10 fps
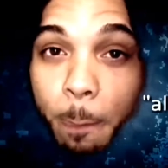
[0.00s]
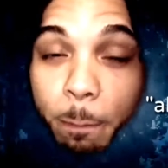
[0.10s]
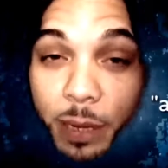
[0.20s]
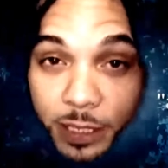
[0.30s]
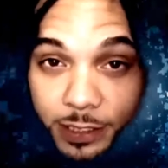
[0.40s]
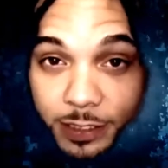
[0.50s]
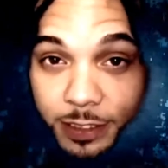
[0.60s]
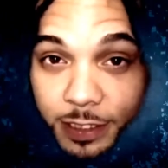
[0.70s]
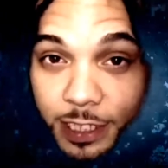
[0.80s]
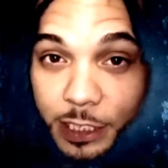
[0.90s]
must
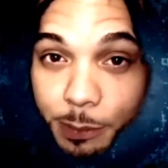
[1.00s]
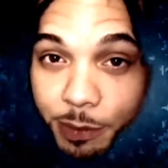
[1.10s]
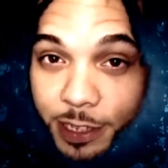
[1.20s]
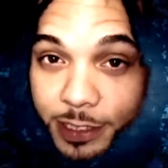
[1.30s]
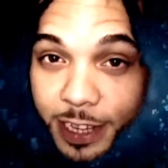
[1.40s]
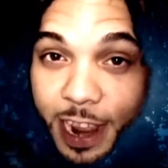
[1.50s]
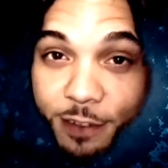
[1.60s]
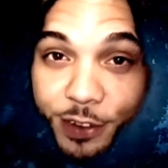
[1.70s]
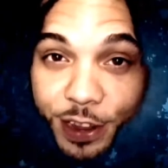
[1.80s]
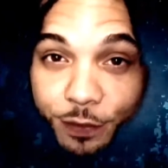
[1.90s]
express
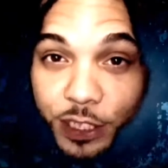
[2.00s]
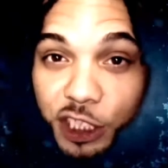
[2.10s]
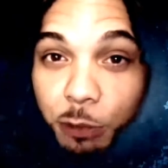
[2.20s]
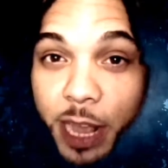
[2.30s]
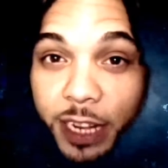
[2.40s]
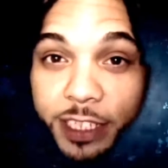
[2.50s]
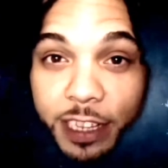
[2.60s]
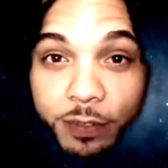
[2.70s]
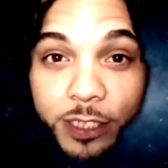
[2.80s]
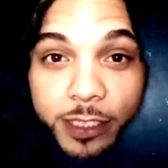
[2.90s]
every
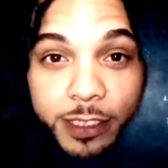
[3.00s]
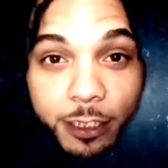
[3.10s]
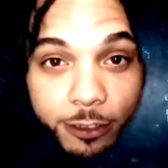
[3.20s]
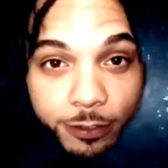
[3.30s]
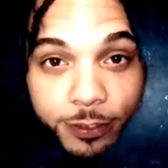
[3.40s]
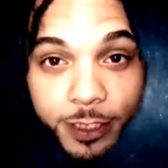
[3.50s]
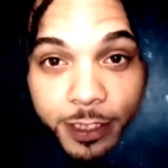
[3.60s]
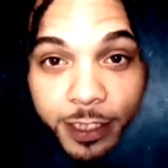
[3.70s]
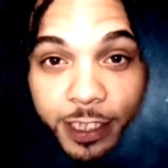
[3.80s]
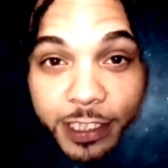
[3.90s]
eventuality of itself.
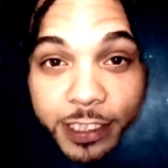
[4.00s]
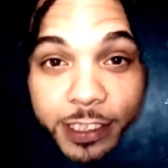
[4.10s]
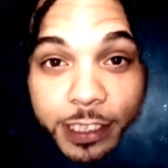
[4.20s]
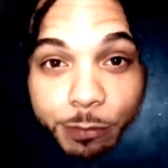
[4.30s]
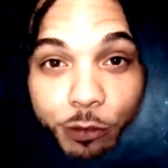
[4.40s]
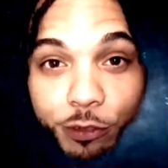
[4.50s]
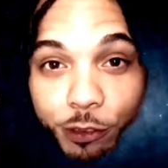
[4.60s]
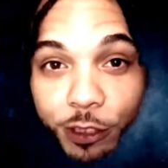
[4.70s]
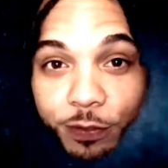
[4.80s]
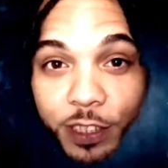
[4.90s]
It's a simple
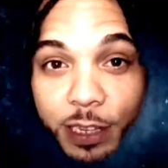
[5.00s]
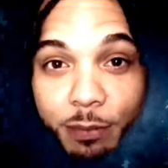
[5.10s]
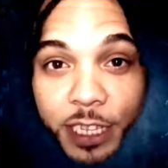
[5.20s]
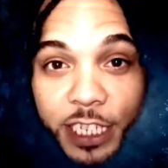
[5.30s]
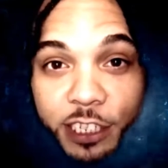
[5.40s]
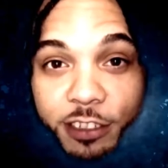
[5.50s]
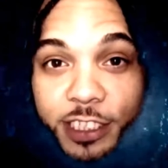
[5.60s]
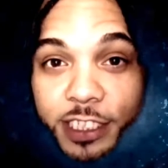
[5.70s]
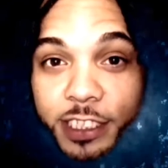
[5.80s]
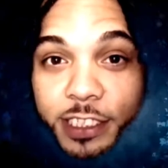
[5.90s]
rule of thumb that
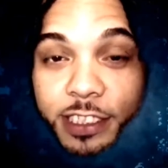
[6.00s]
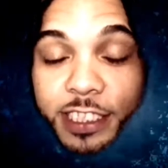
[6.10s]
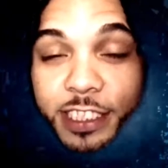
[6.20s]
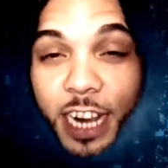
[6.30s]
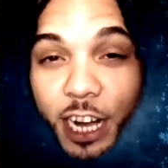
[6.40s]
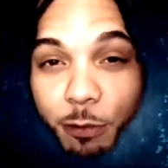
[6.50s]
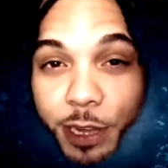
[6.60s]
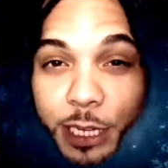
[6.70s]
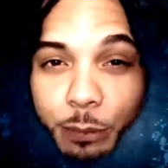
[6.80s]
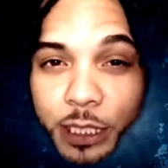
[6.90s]
increases the entire
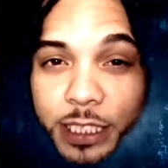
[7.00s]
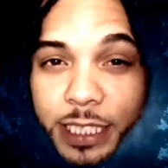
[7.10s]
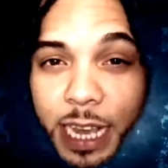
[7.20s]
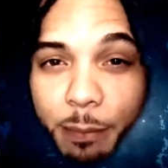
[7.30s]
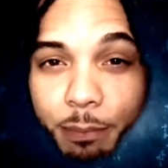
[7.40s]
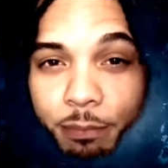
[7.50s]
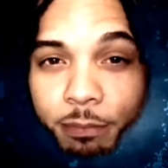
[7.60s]
way up to the top.